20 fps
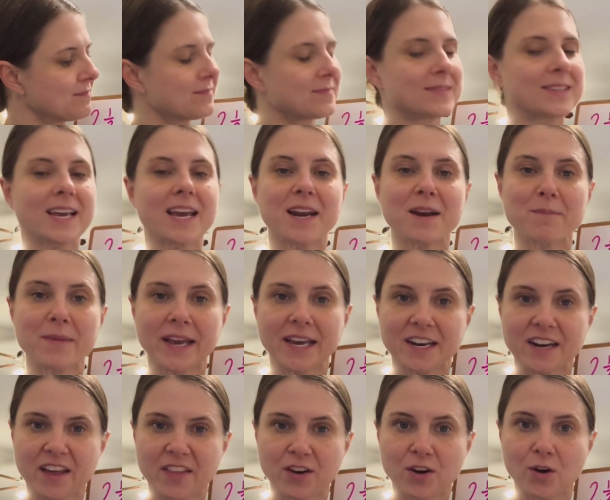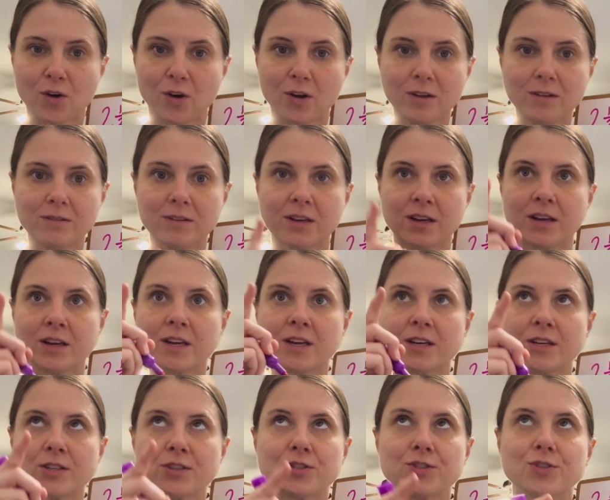Can I make another whole?
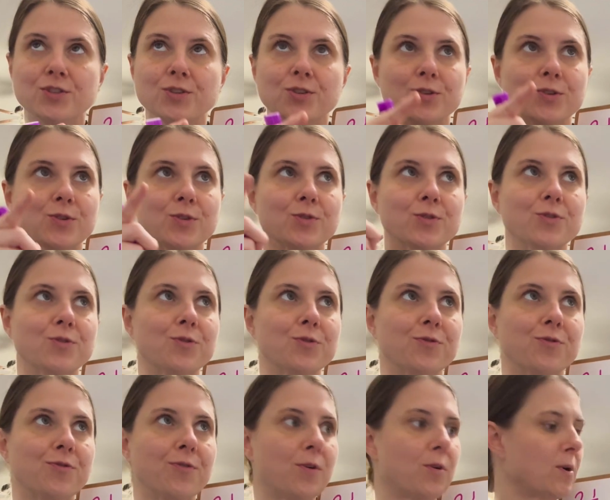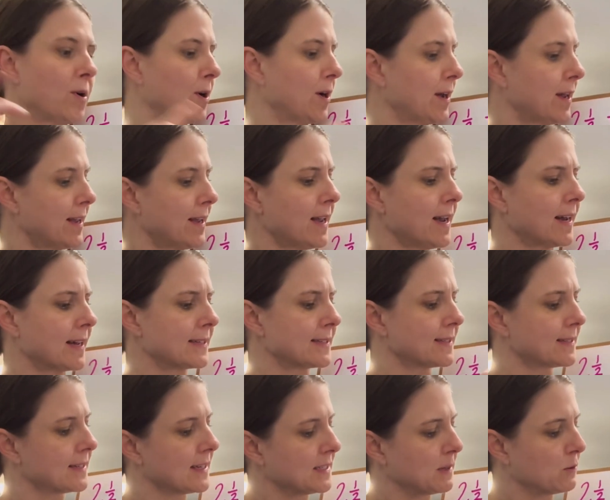2, 4. Yes,
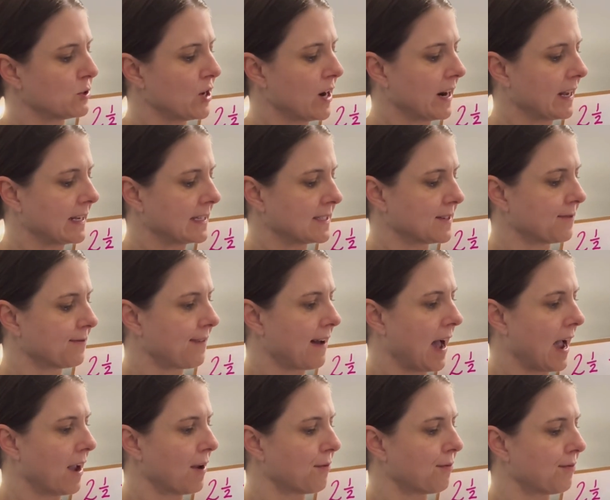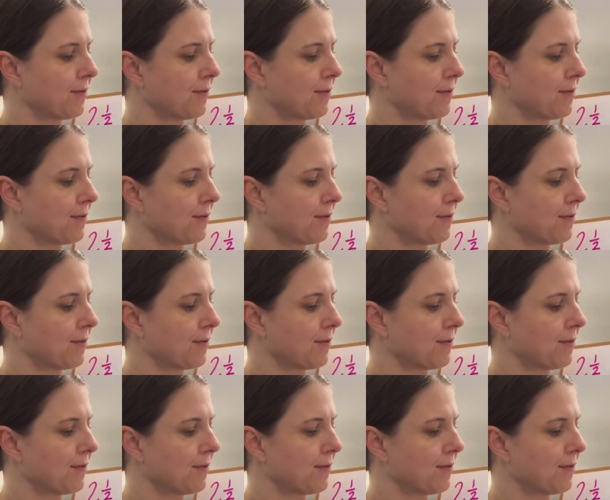because I'm trying to get to 5.